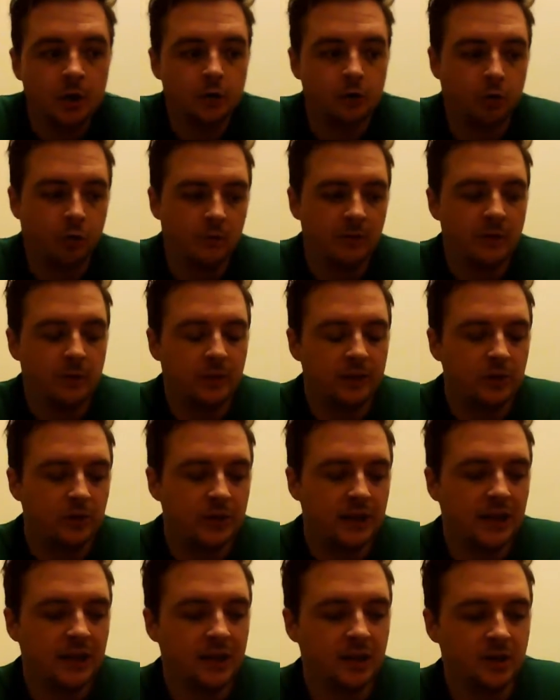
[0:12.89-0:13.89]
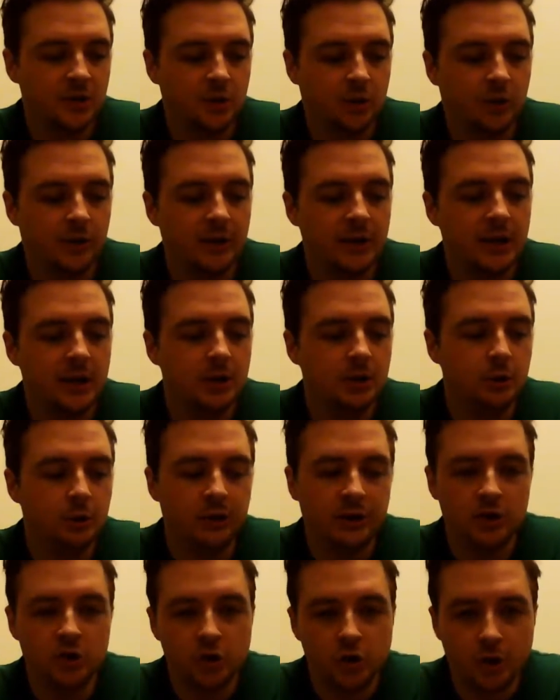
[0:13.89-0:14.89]
normally when you're telling a story, you
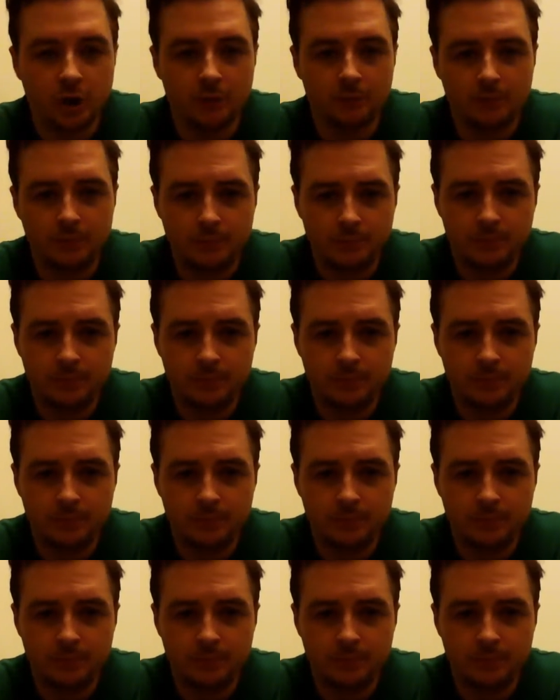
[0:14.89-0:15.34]
can jump